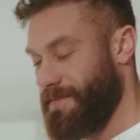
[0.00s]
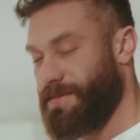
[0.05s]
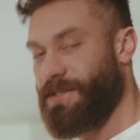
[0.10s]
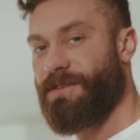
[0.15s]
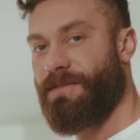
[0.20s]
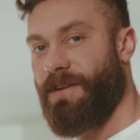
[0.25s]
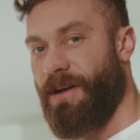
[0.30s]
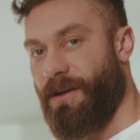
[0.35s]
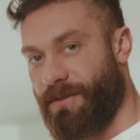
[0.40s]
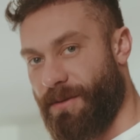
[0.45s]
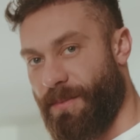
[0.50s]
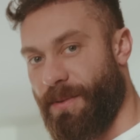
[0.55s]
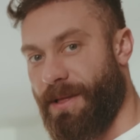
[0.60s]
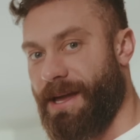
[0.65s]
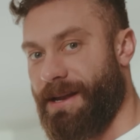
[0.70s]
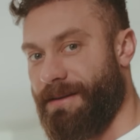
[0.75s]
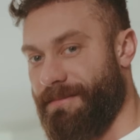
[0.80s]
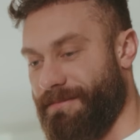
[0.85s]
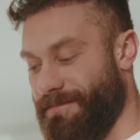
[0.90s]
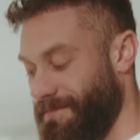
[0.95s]
just following the
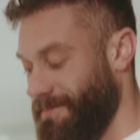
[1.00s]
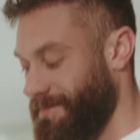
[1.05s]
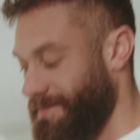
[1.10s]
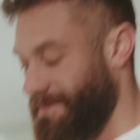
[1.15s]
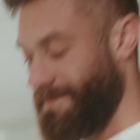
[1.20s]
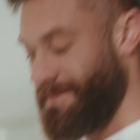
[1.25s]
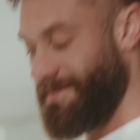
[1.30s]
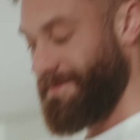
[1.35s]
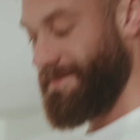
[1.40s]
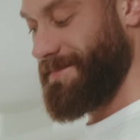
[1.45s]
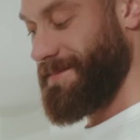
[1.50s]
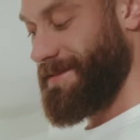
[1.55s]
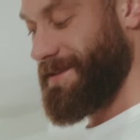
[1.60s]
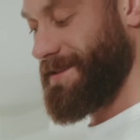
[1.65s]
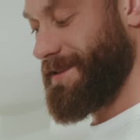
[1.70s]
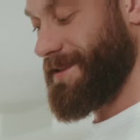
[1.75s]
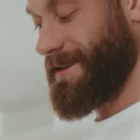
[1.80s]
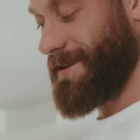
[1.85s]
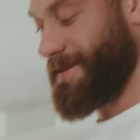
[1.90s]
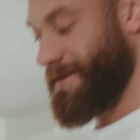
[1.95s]
plan.
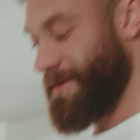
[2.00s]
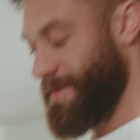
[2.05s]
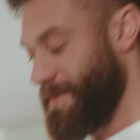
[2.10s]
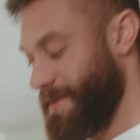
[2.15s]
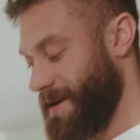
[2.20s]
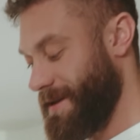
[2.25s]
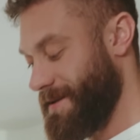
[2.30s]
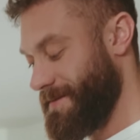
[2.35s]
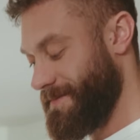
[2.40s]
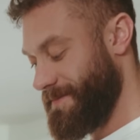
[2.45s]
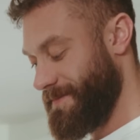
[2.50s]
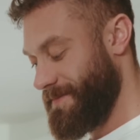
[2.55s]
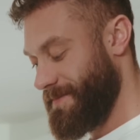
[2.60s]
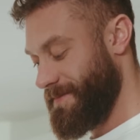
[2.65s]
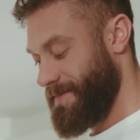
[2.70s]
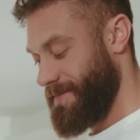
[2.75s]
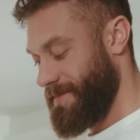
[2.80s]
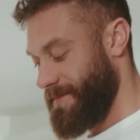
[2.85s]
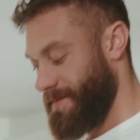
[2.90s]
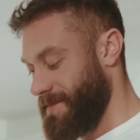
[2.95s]
Stick to the plan.
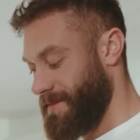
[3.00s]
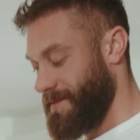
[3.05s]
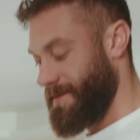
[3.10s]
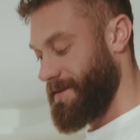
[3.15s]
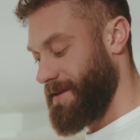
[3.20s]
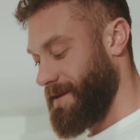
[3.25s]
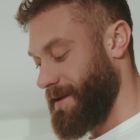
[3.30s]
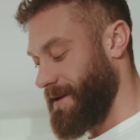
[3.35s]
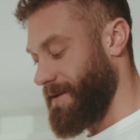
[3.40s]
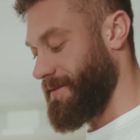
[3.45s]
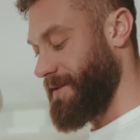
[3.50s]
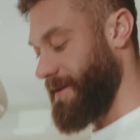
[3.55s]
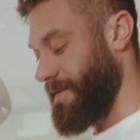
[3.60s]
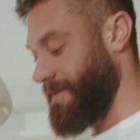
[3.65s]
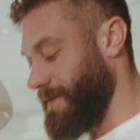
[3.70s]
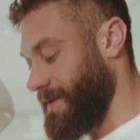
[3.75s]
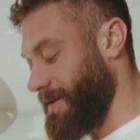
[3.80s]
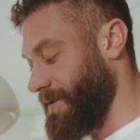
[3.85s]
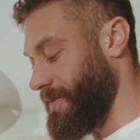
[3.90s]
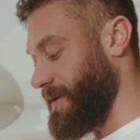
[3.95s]
I'll
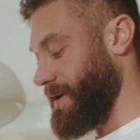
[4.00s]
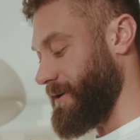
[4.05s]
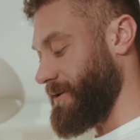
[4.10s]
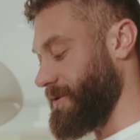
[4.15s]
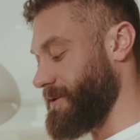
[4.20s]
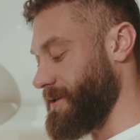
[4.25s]
suffer in a week or